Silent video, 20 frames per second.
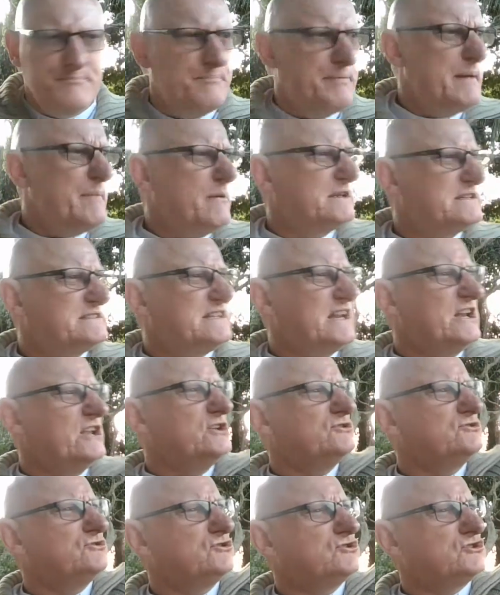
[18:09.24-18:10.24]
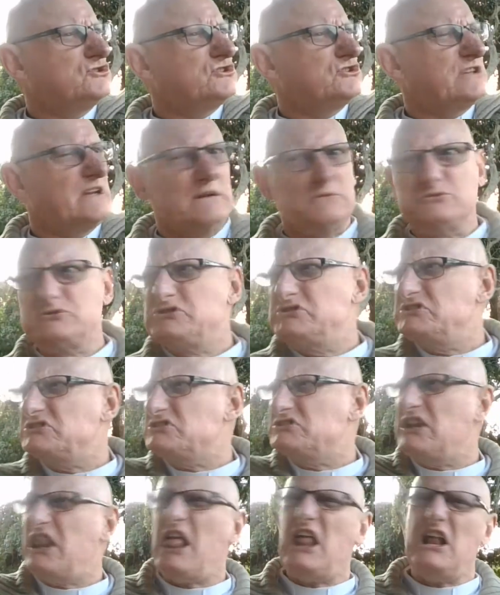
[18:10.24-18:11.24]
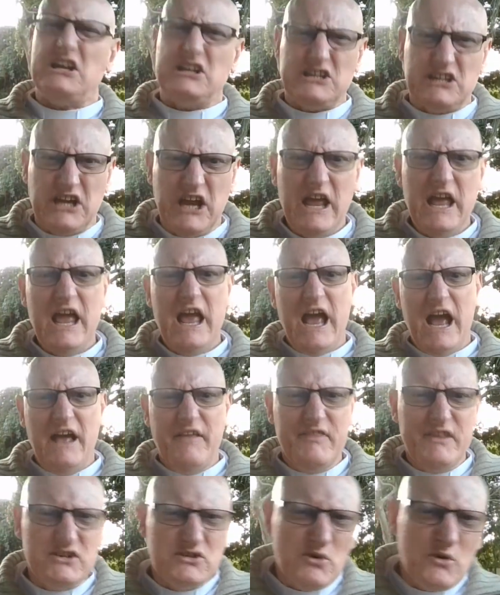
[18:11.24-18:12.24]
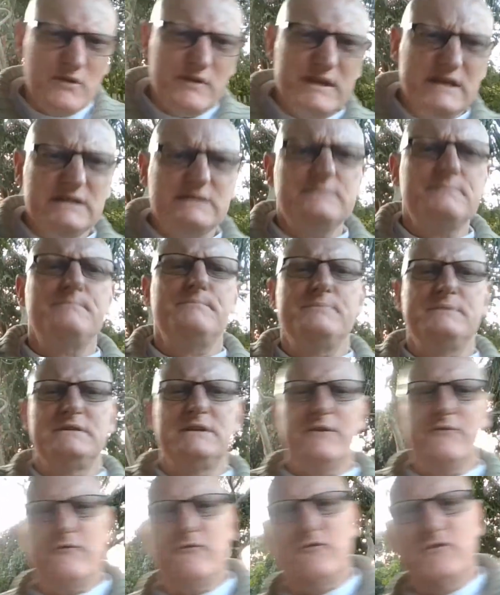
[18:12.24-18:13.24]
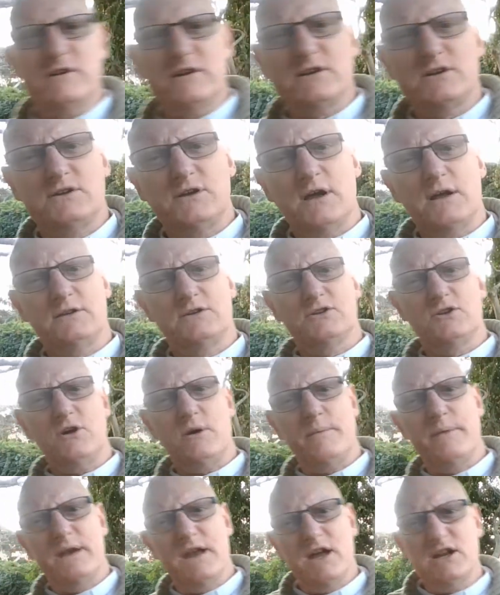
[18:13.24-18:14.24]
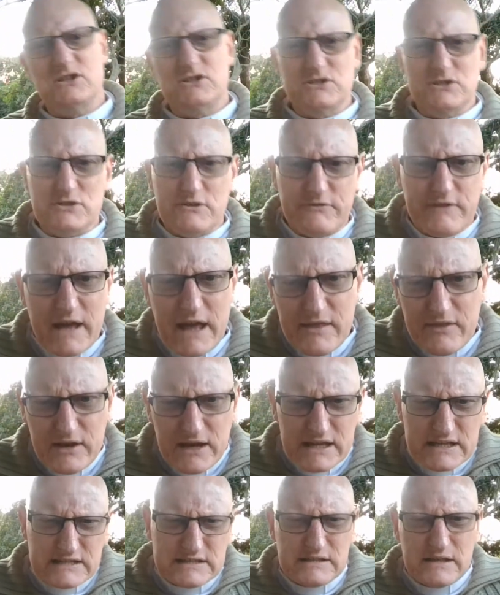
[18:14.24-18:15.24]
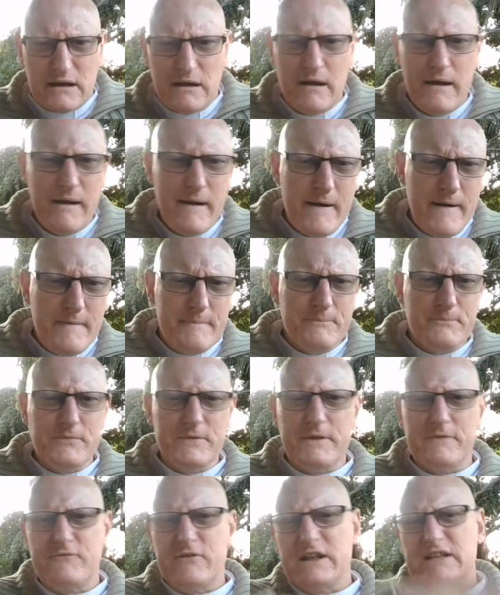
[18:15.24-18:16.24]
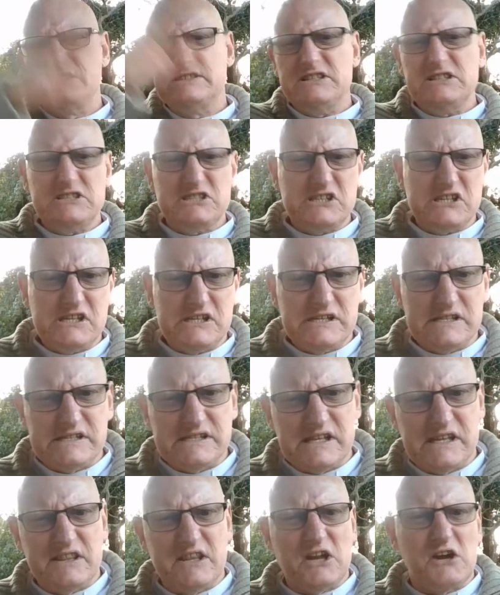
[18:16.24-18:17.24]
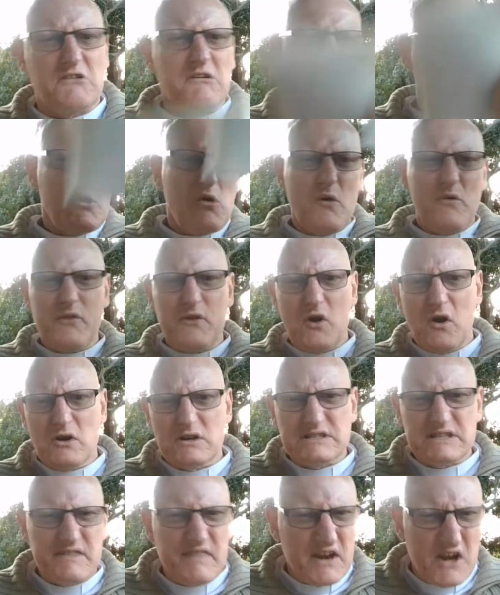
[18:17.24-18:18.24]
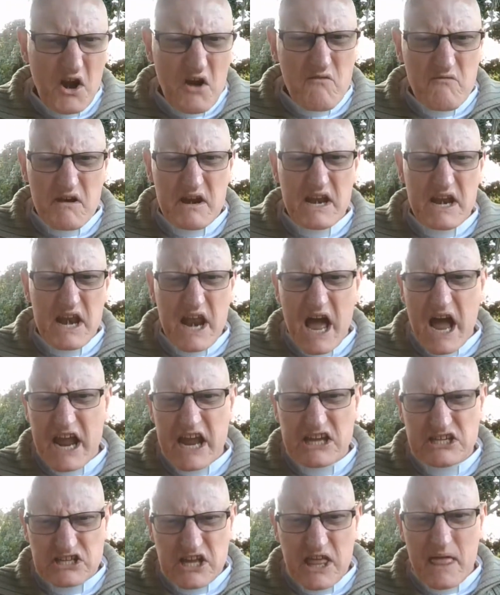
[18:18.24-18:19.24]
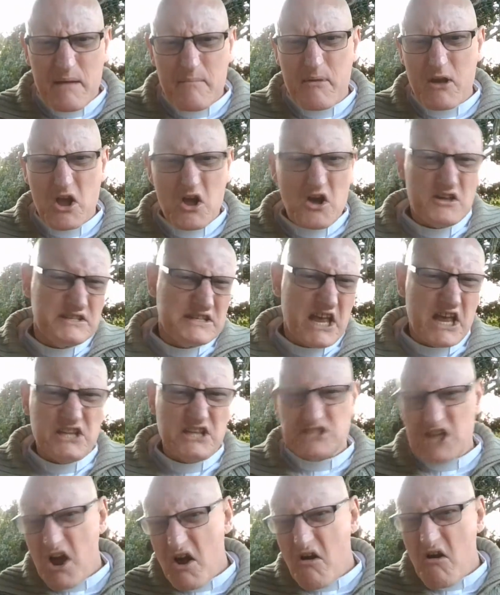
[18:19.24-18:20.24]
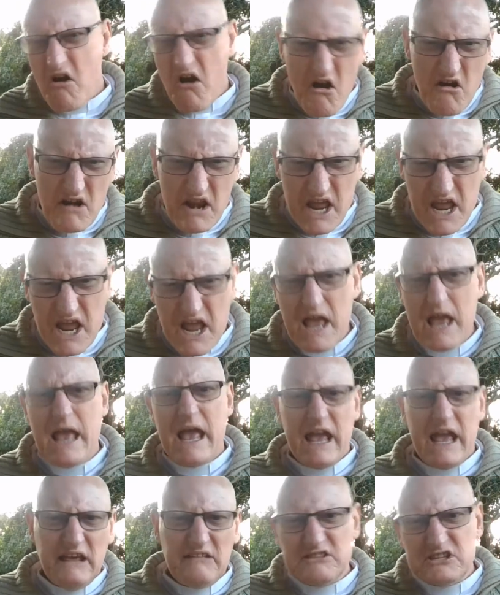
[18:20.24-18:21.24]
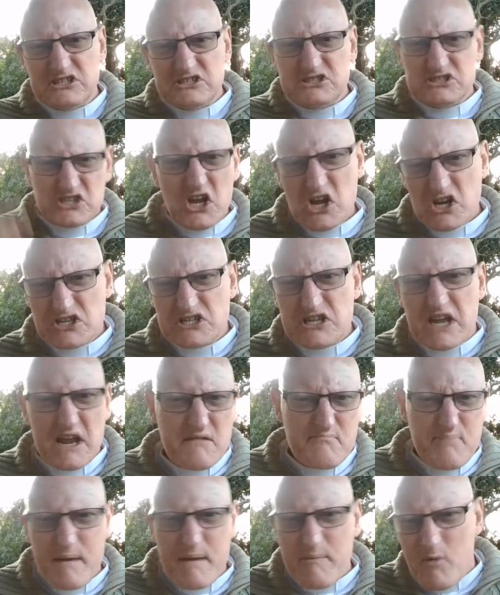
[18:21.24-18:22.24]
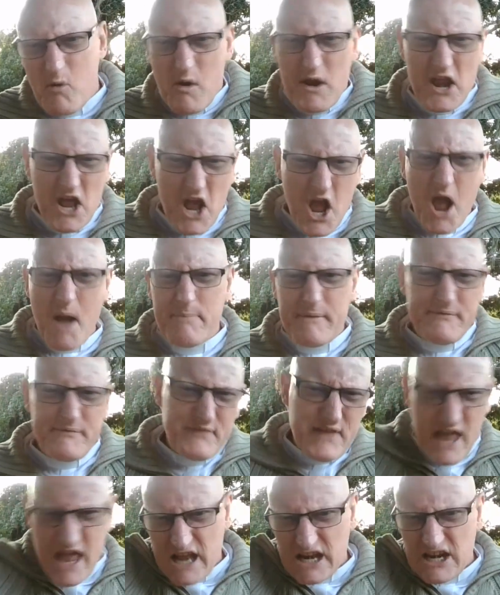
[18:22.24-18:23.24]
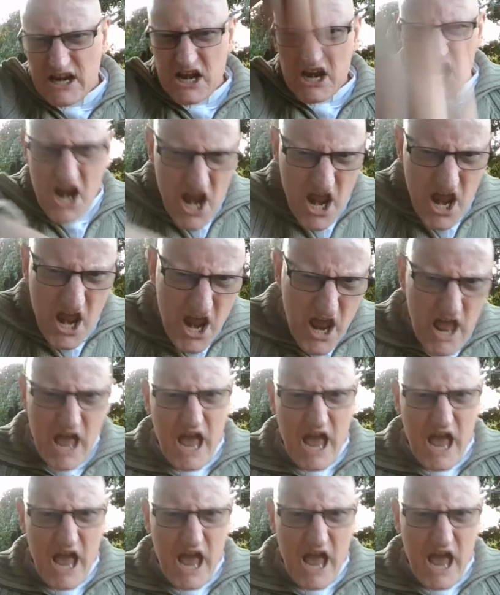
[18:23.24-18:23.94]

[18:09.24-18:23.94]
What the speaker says: People are telling you to shh. And there's all these different denominations of Catholics, the Franciscans and the Greek Orthodox, and they don't really like each other because they're so holy in this church and people want to go put their hand in it.